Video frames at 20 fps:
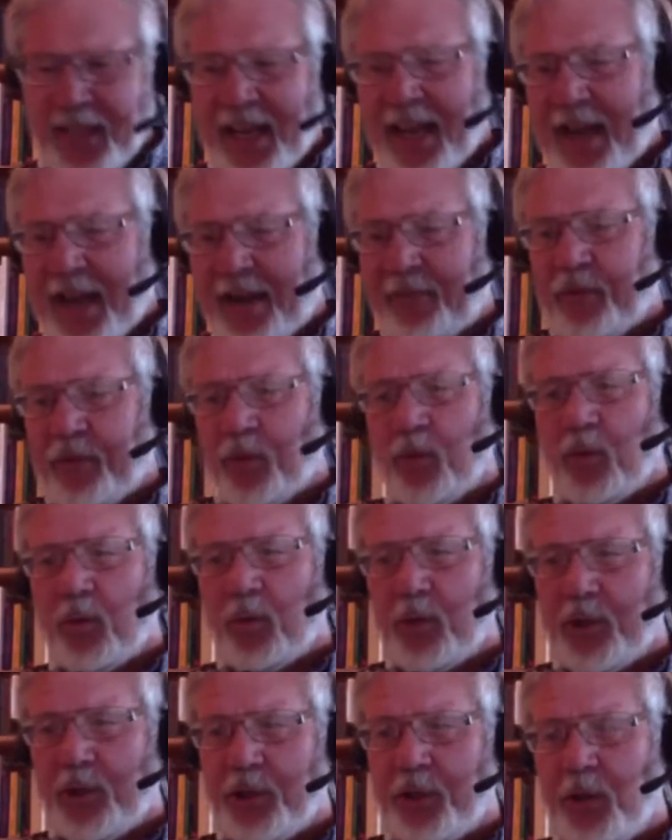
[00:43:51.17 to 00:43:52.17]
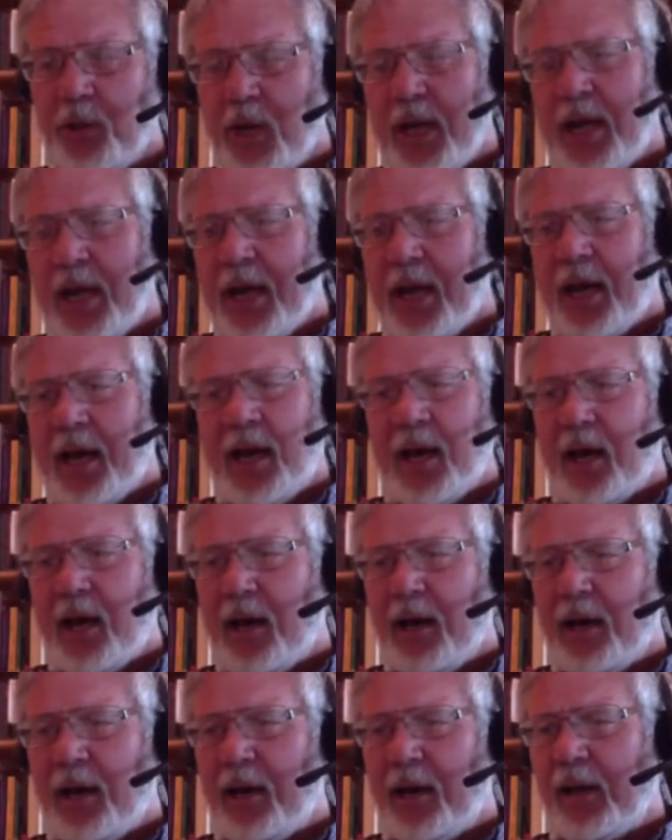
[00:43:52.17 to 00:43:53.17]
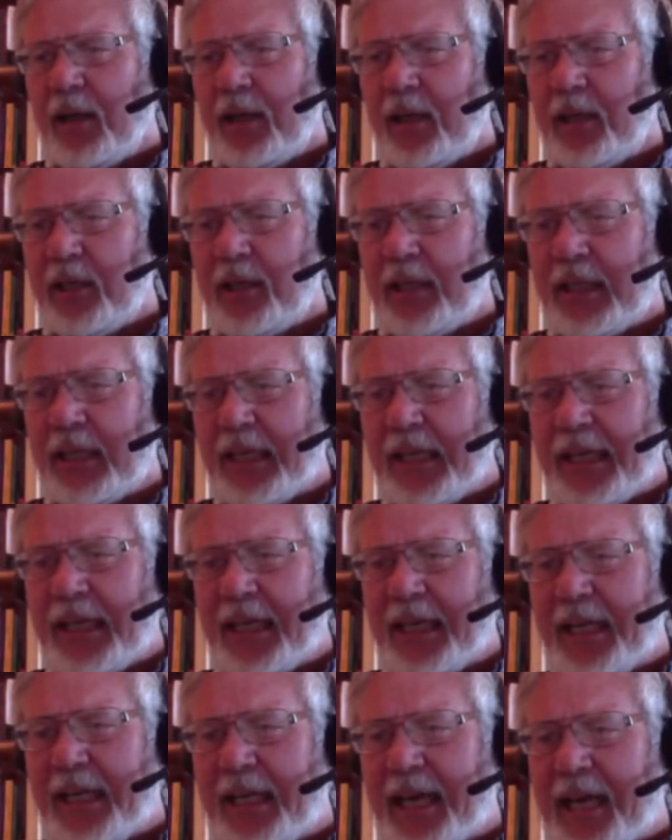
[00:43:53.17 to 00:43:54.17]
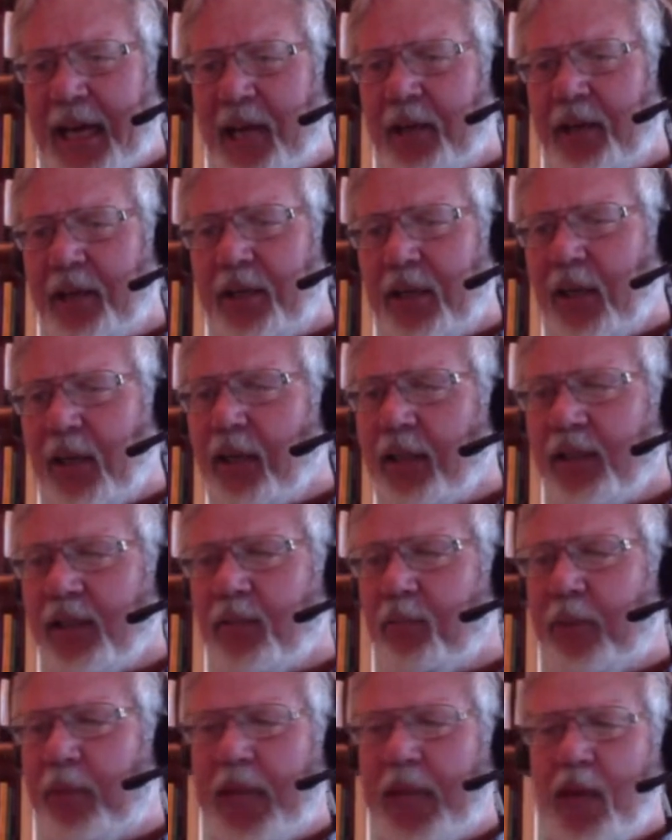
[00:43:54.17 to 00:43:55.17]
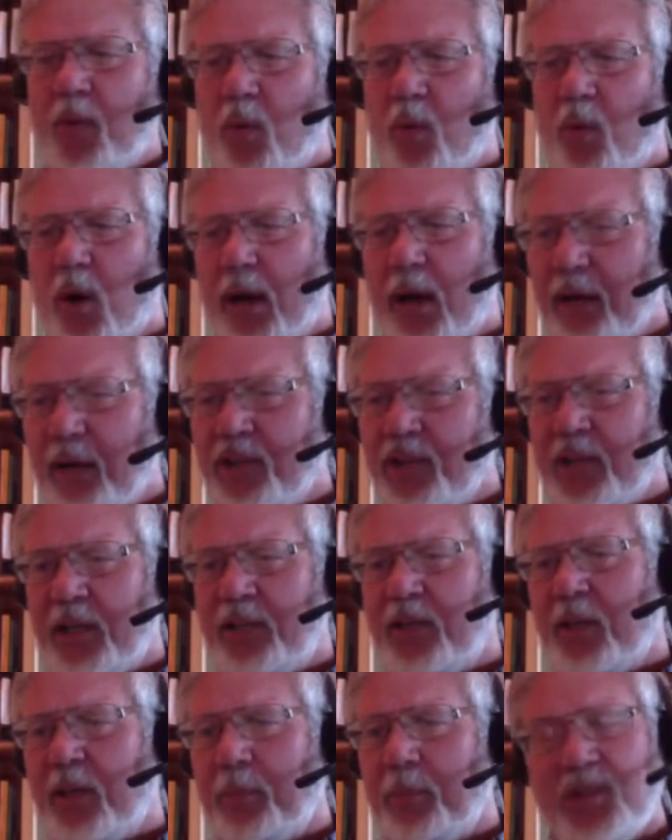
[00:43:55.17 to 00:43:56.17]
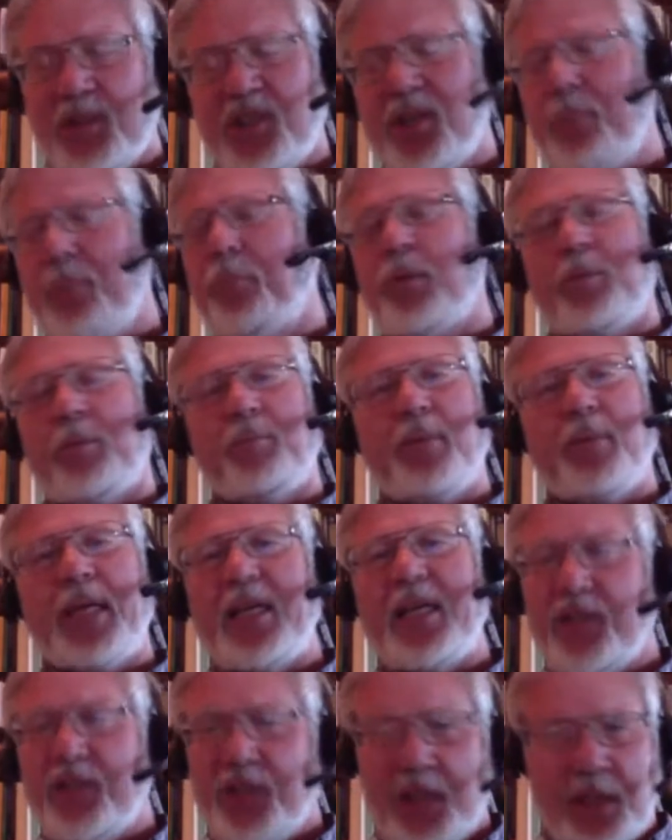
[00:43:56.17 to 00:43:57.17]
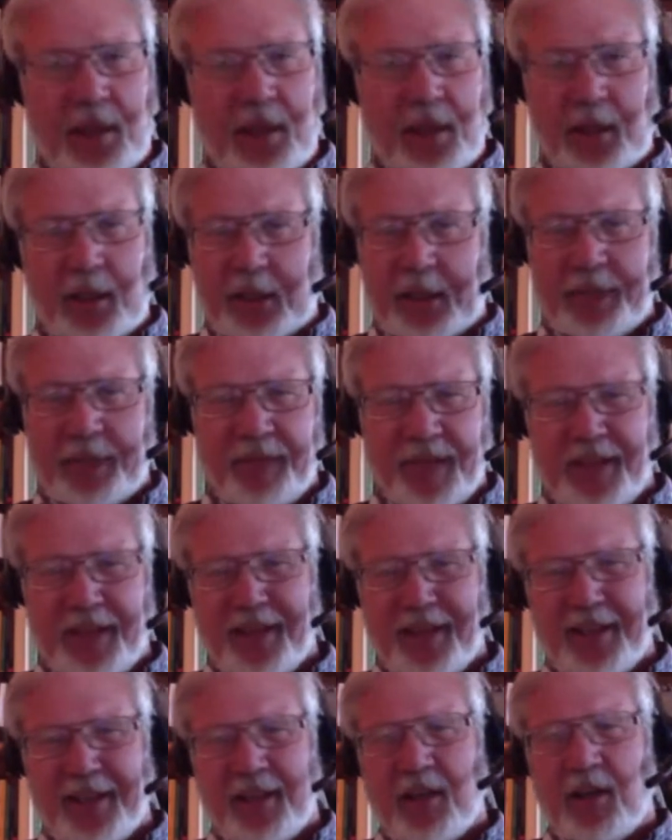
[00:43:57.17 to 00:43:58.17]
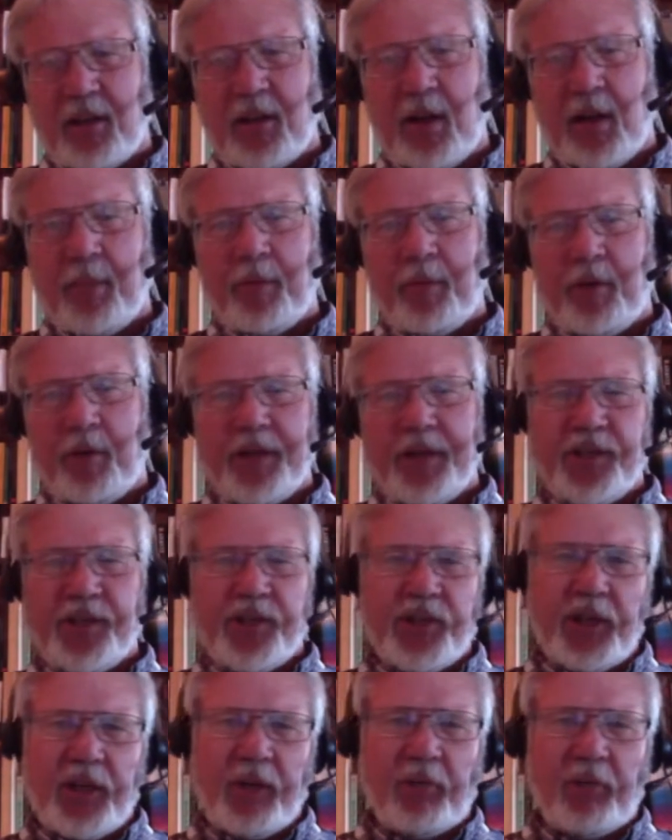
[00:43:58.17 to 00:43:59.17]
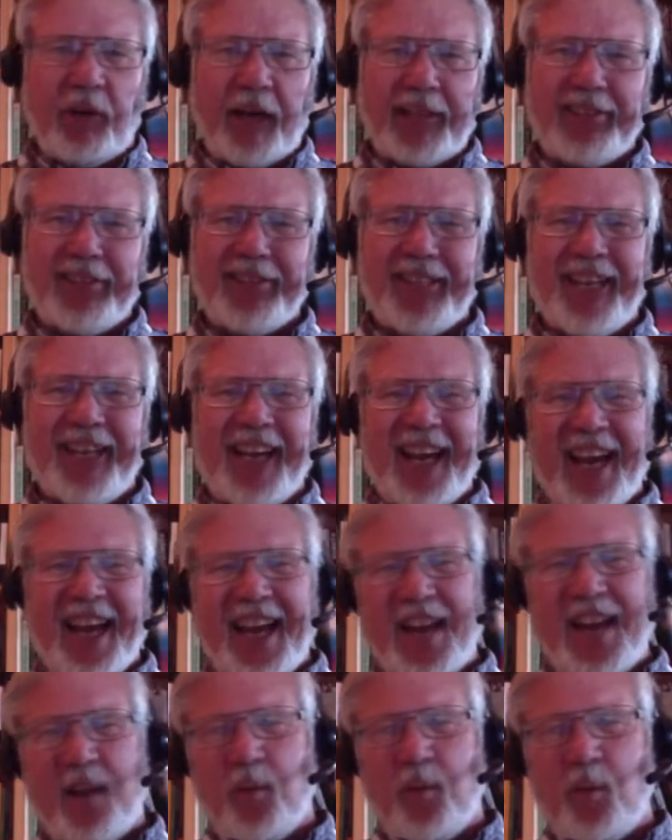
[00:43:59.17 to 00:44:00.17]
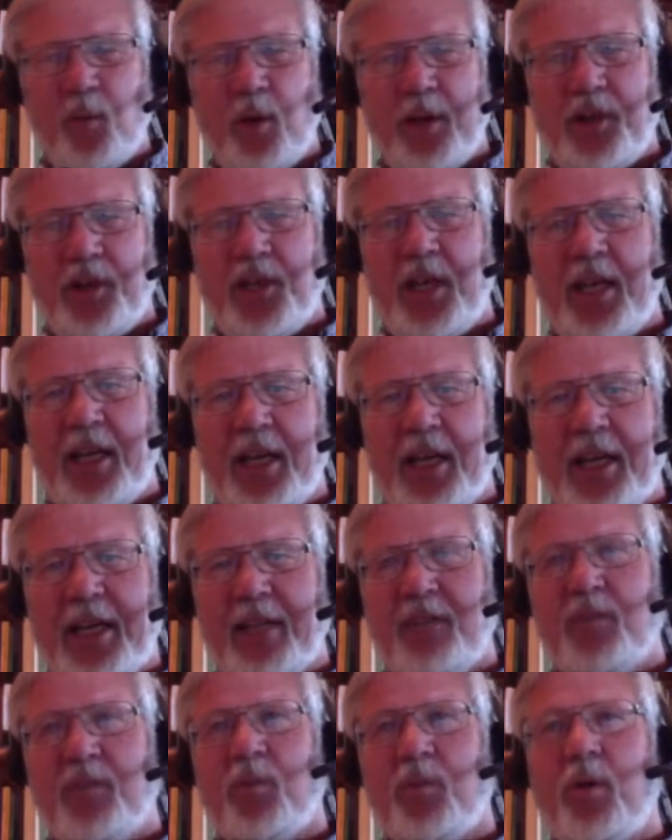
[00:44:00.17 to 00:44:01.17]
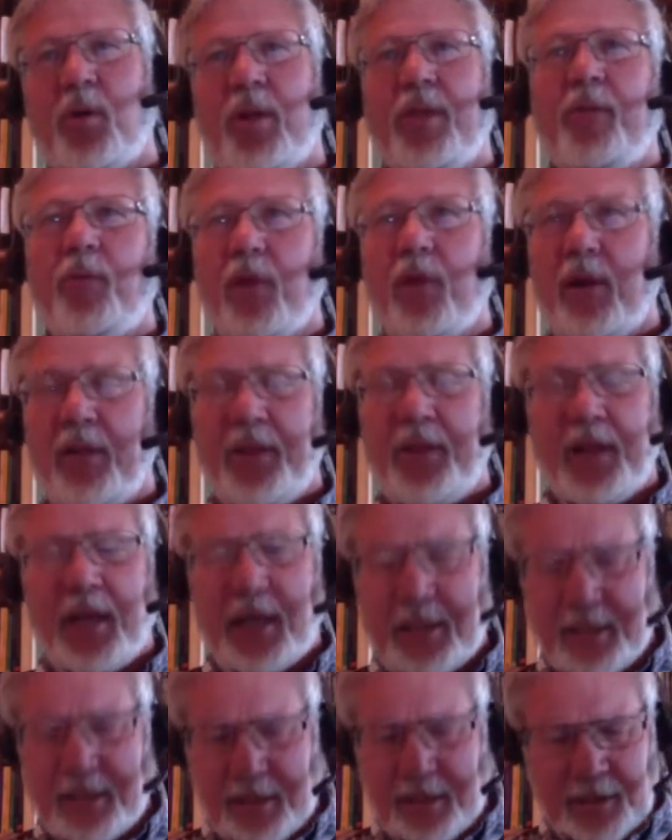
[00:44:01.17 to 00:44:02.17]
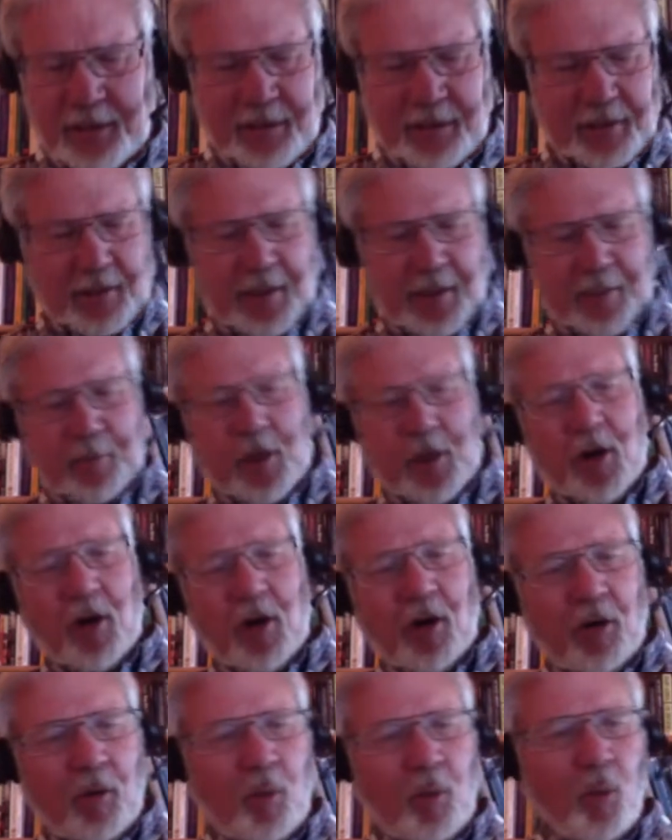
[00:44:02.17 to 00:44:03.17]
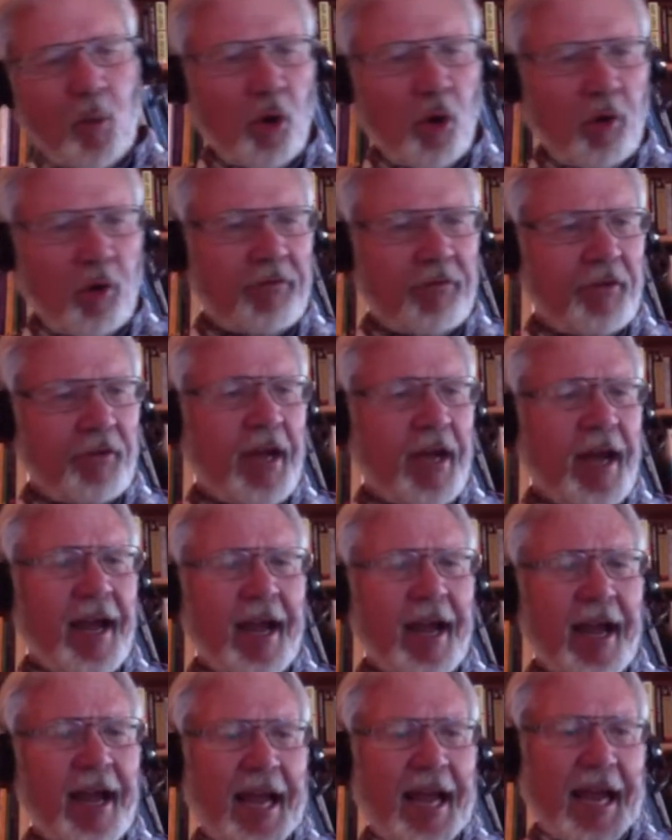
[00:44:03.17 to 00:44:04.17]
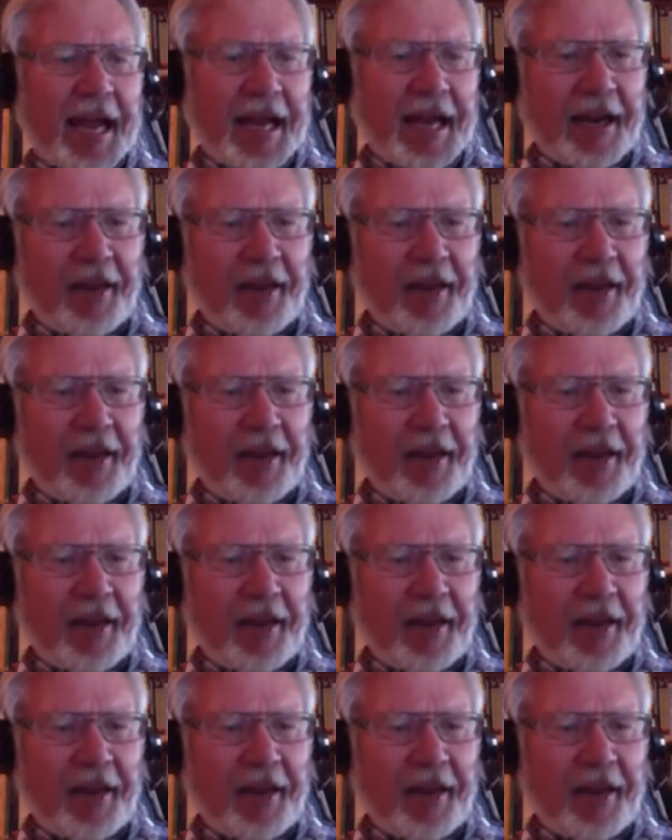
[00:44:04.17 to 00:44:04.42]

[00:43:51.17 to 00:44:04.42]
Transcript: after World War II. Uh, Allen Dulles, meanwhile, sets up a separate peace in Italy called Operation Sunrise in which he gets with one of the Nazis named Karl Wolff, and